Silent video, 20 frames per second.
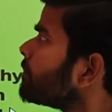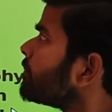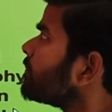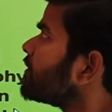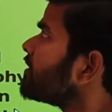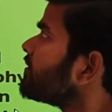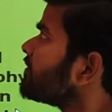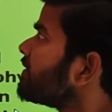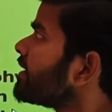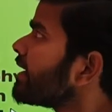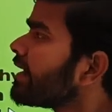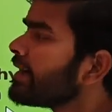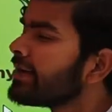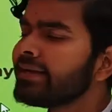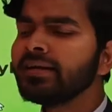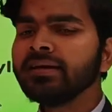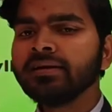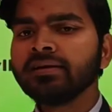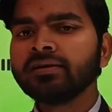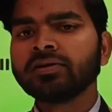
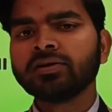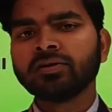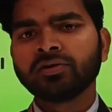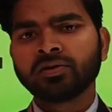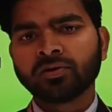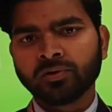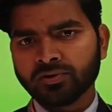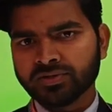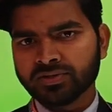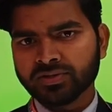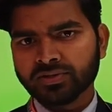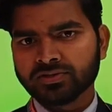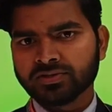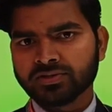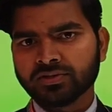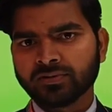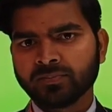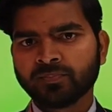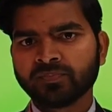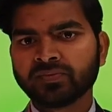VVI
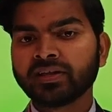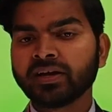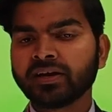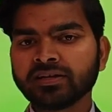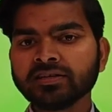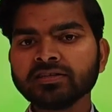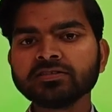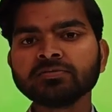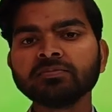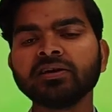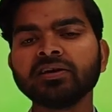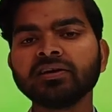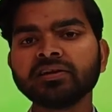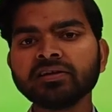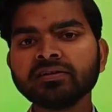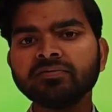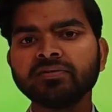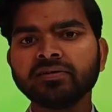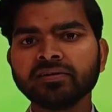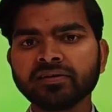questions, that is
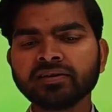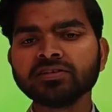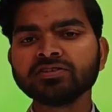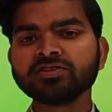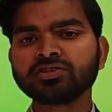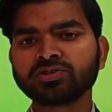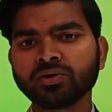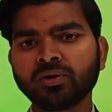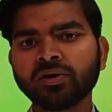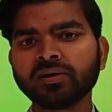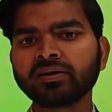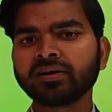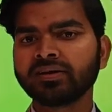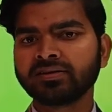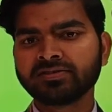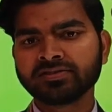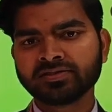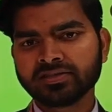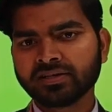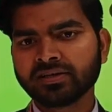very short
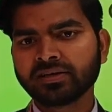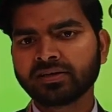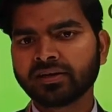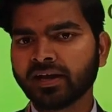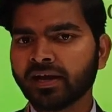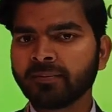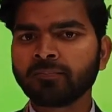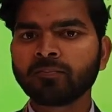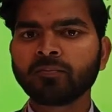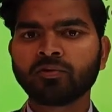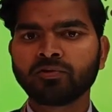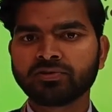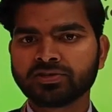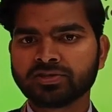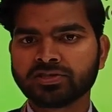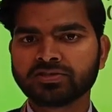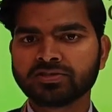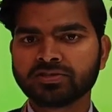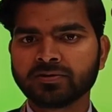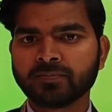answer type
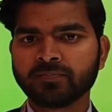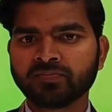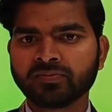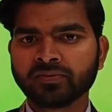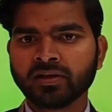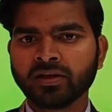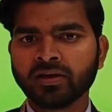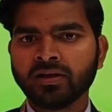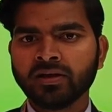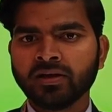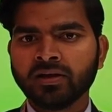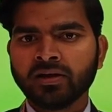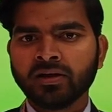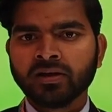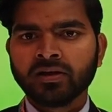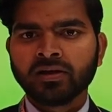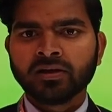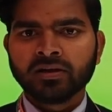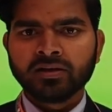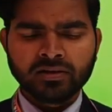questions.
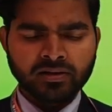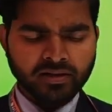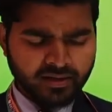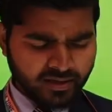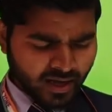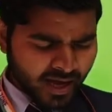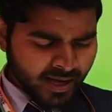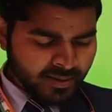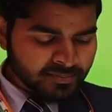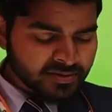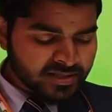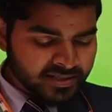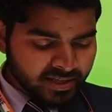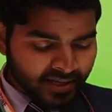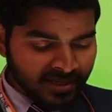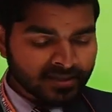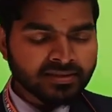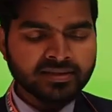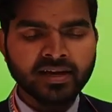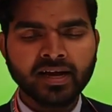I am
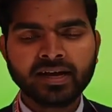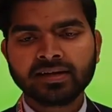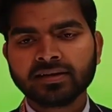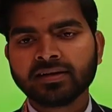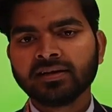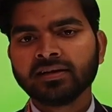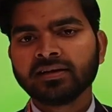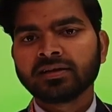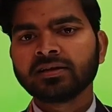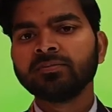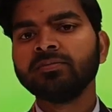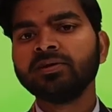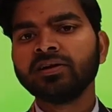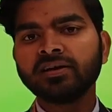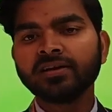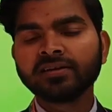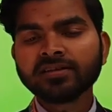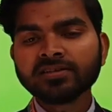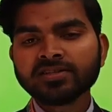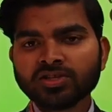saying that
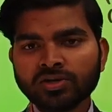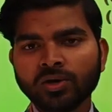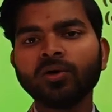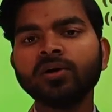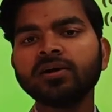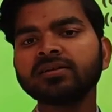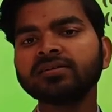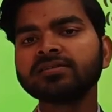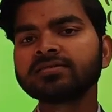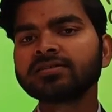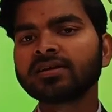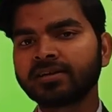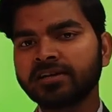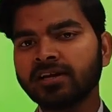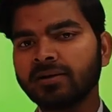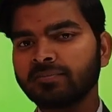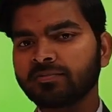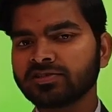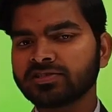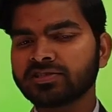very short answer
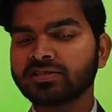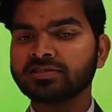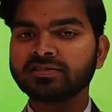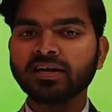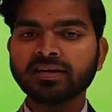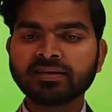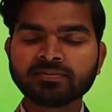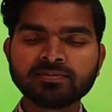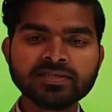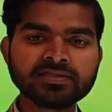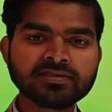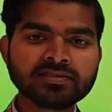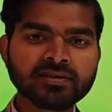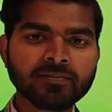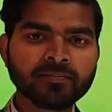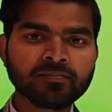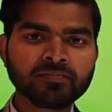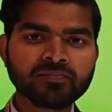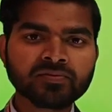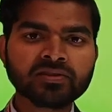type questions, that
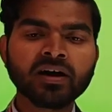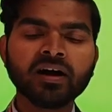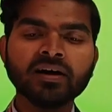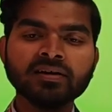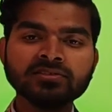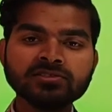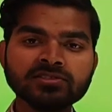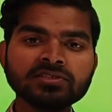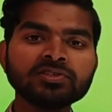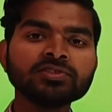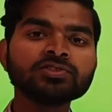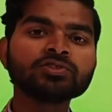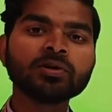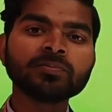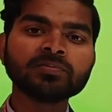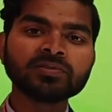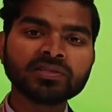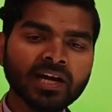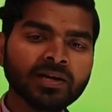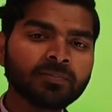means the answers
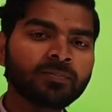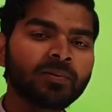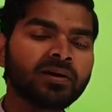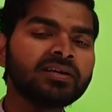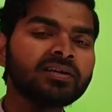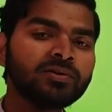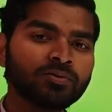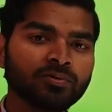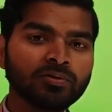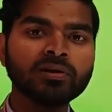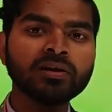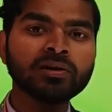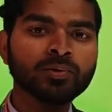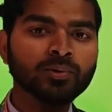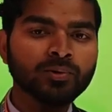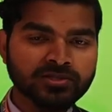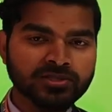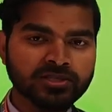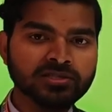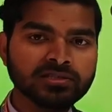of that particular
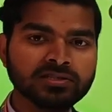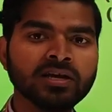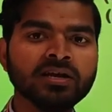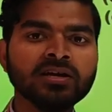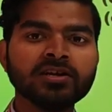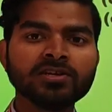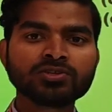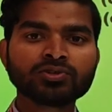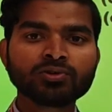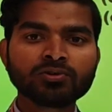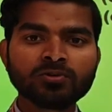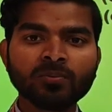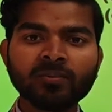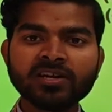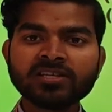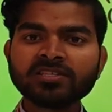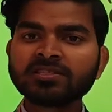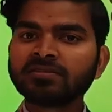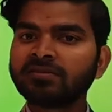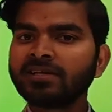questions
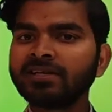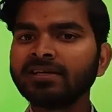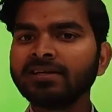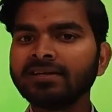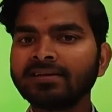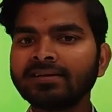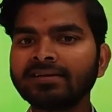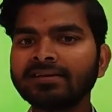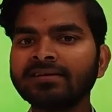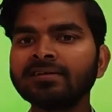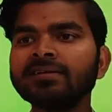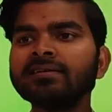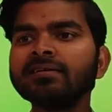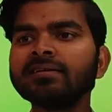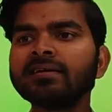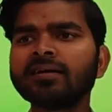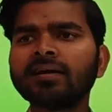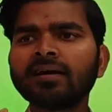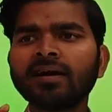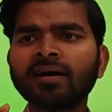must be
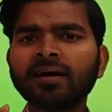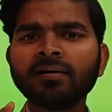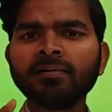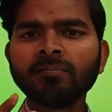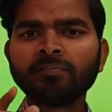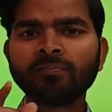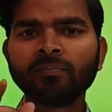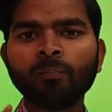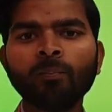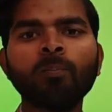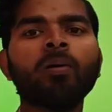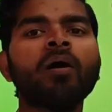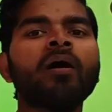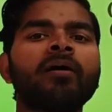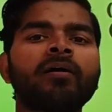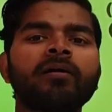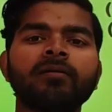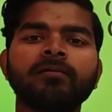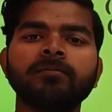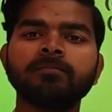in a
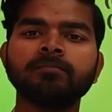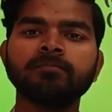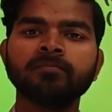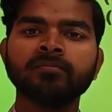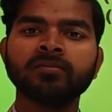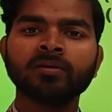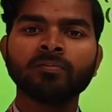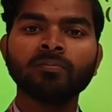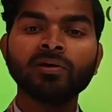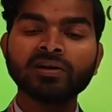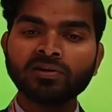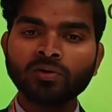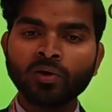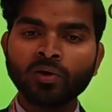word, but